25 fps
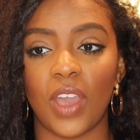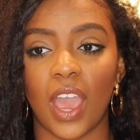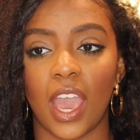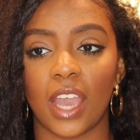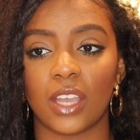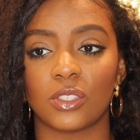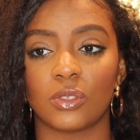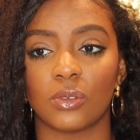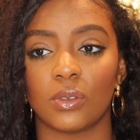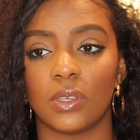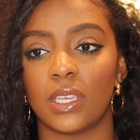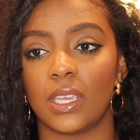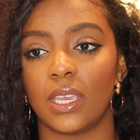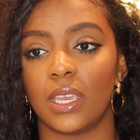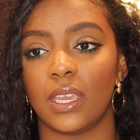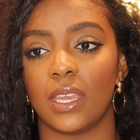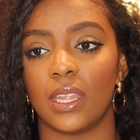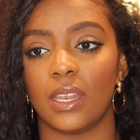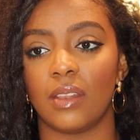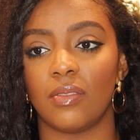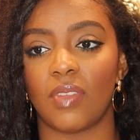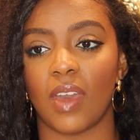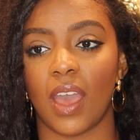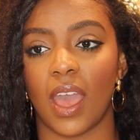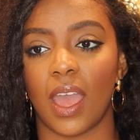factoring
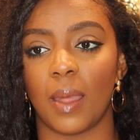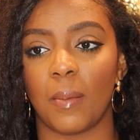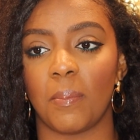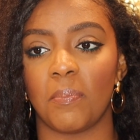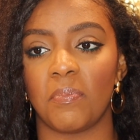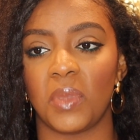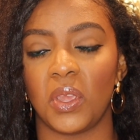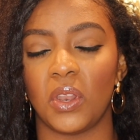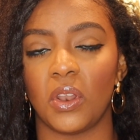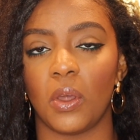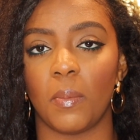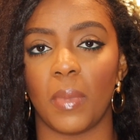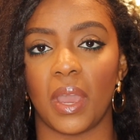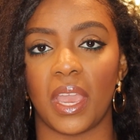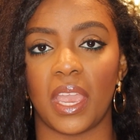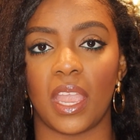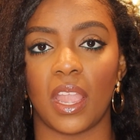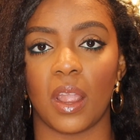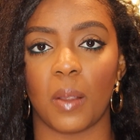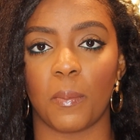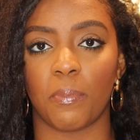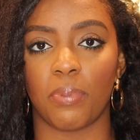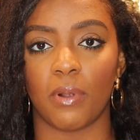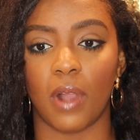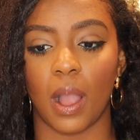in that, you know, my
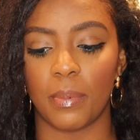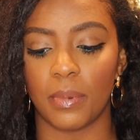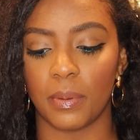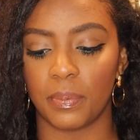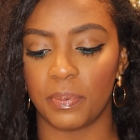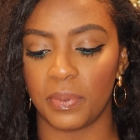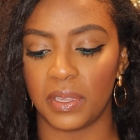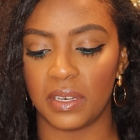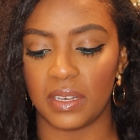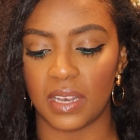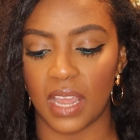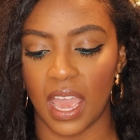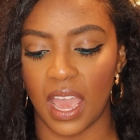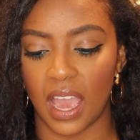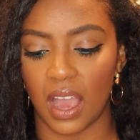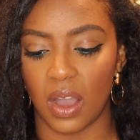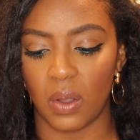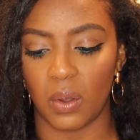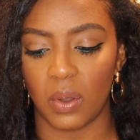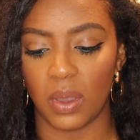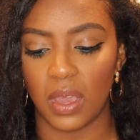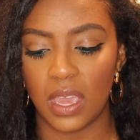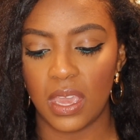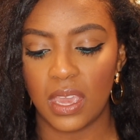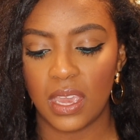hair probably
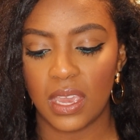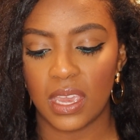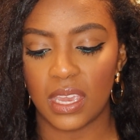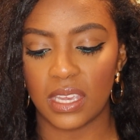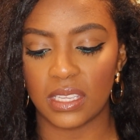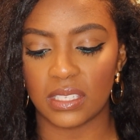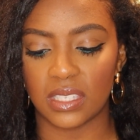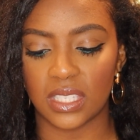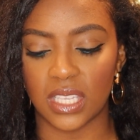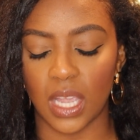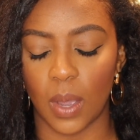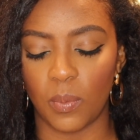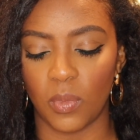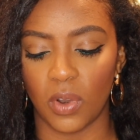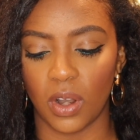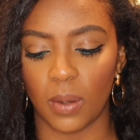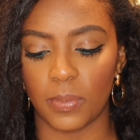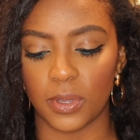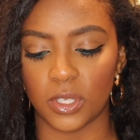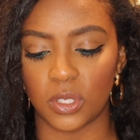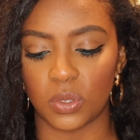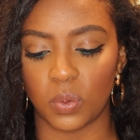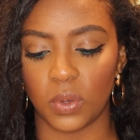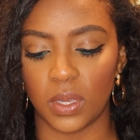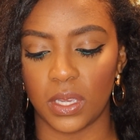now is somewhere
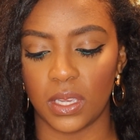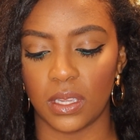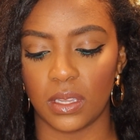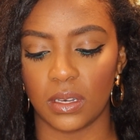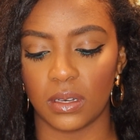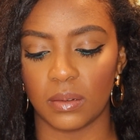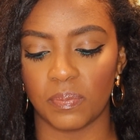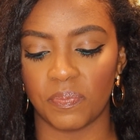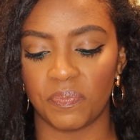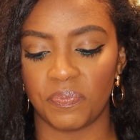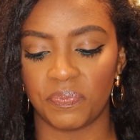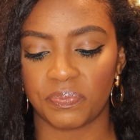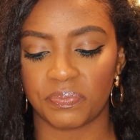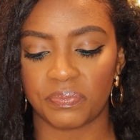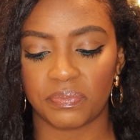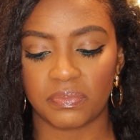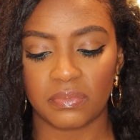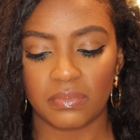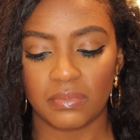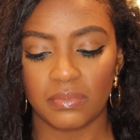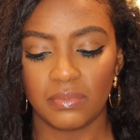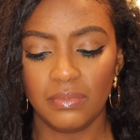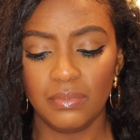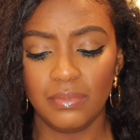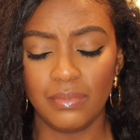between
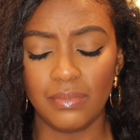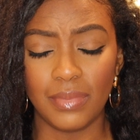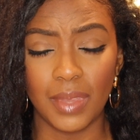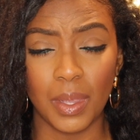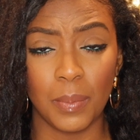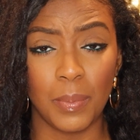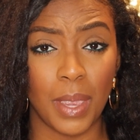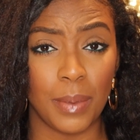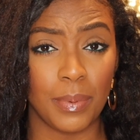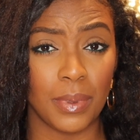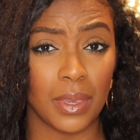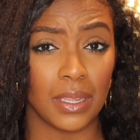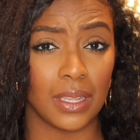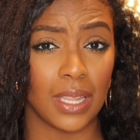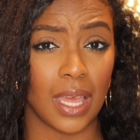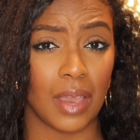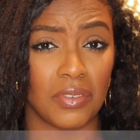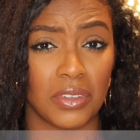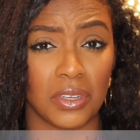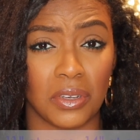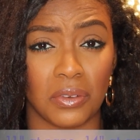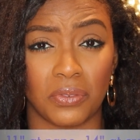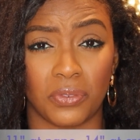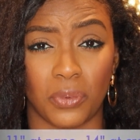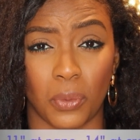maybe
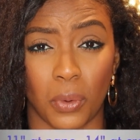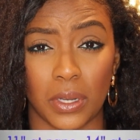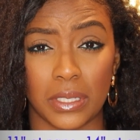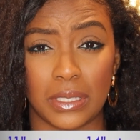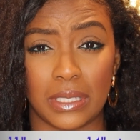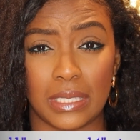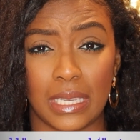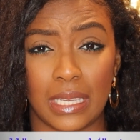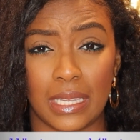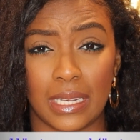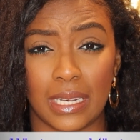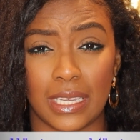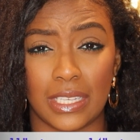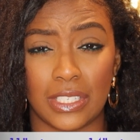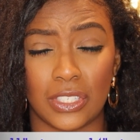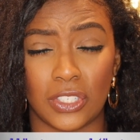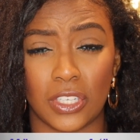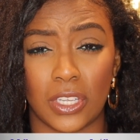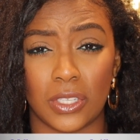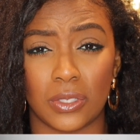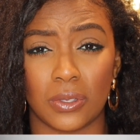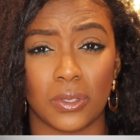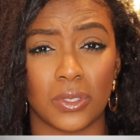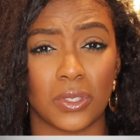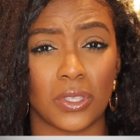11 and 14
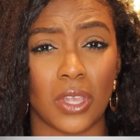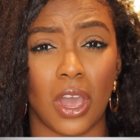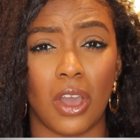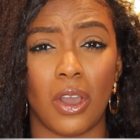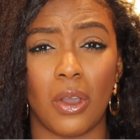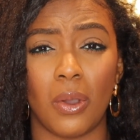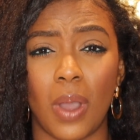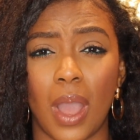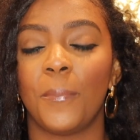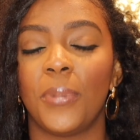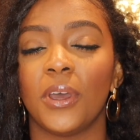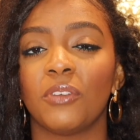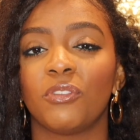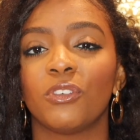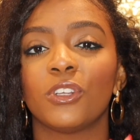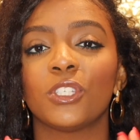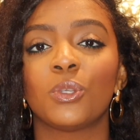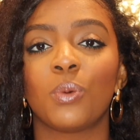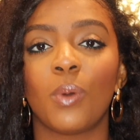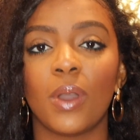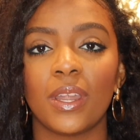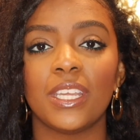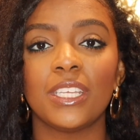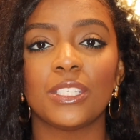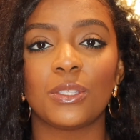inches or so. But for
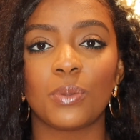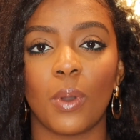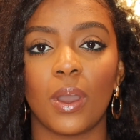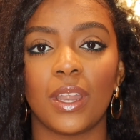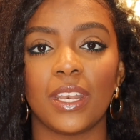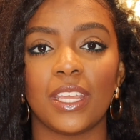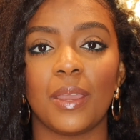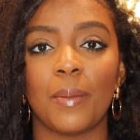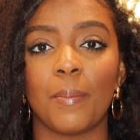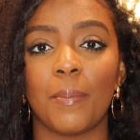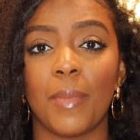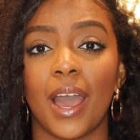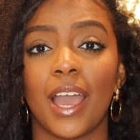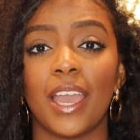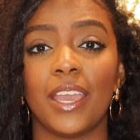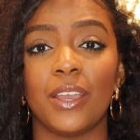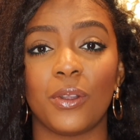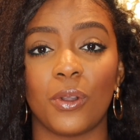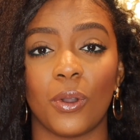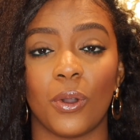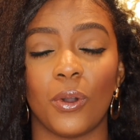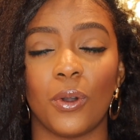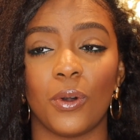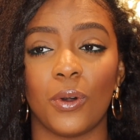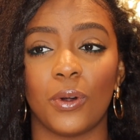2020, my
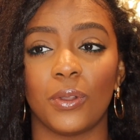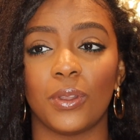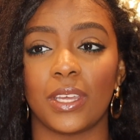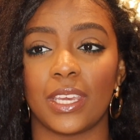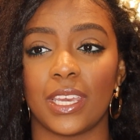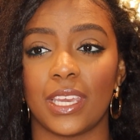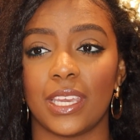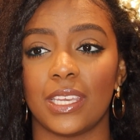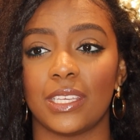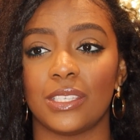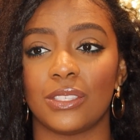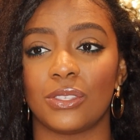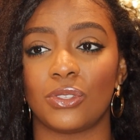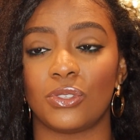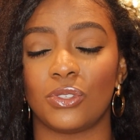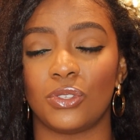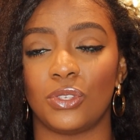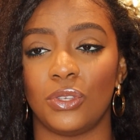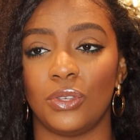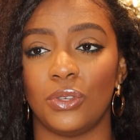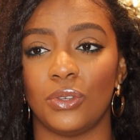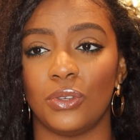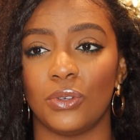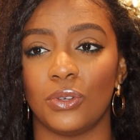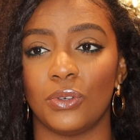goal is
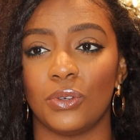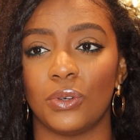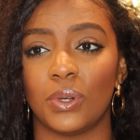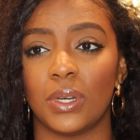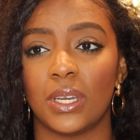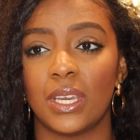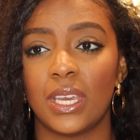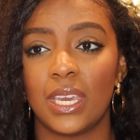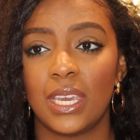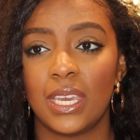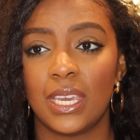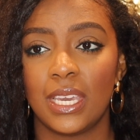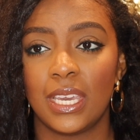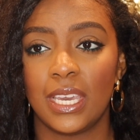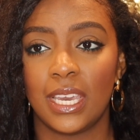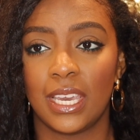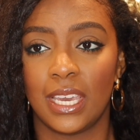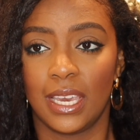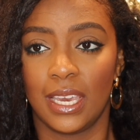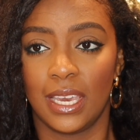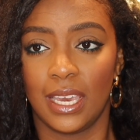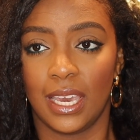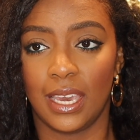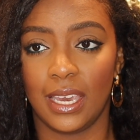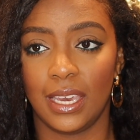to
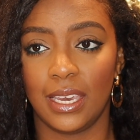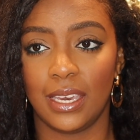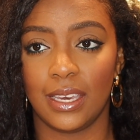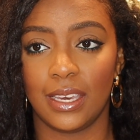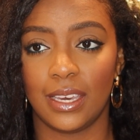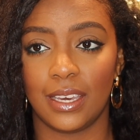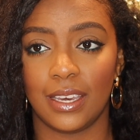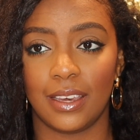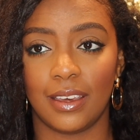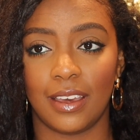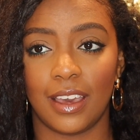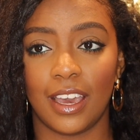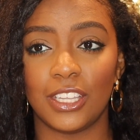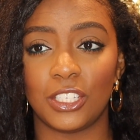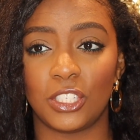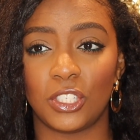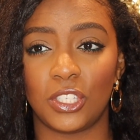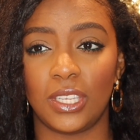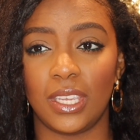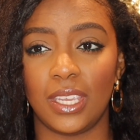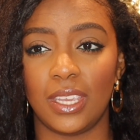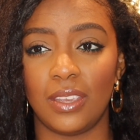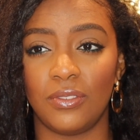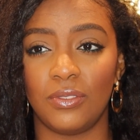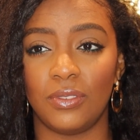
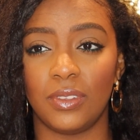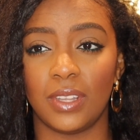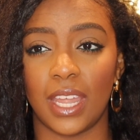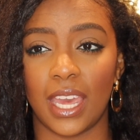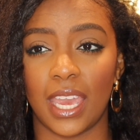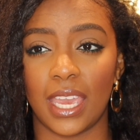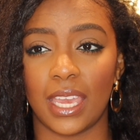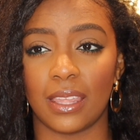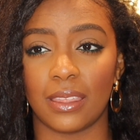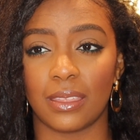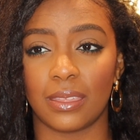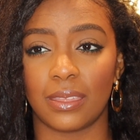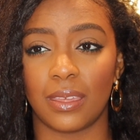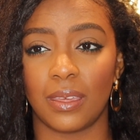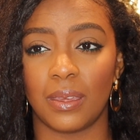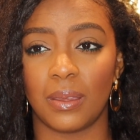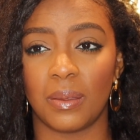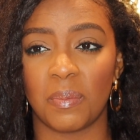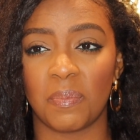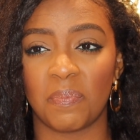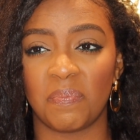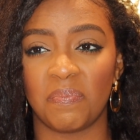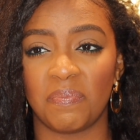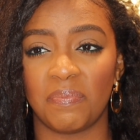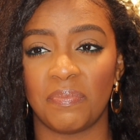achieve length,
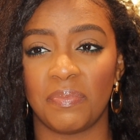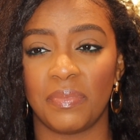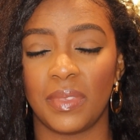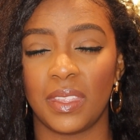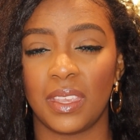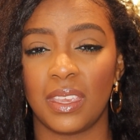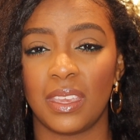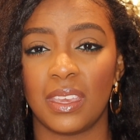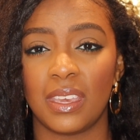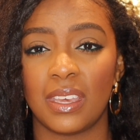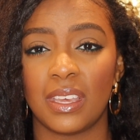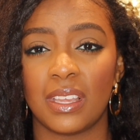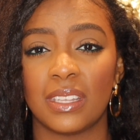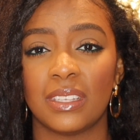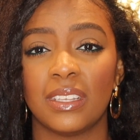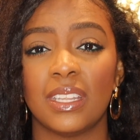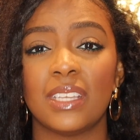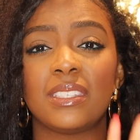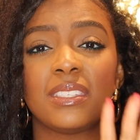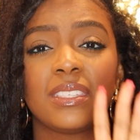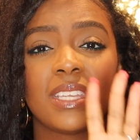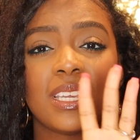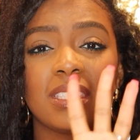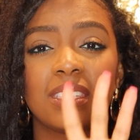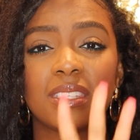
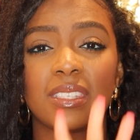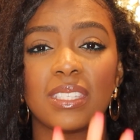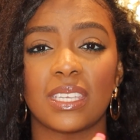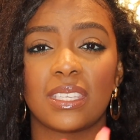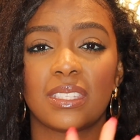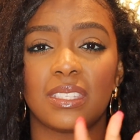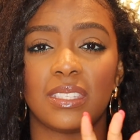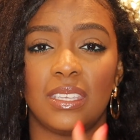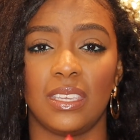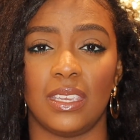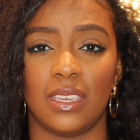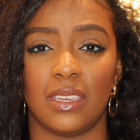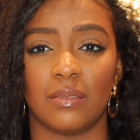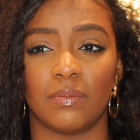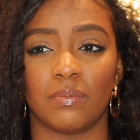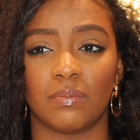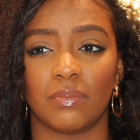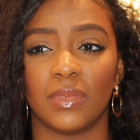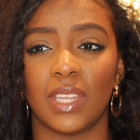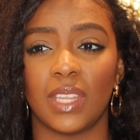let's say 16.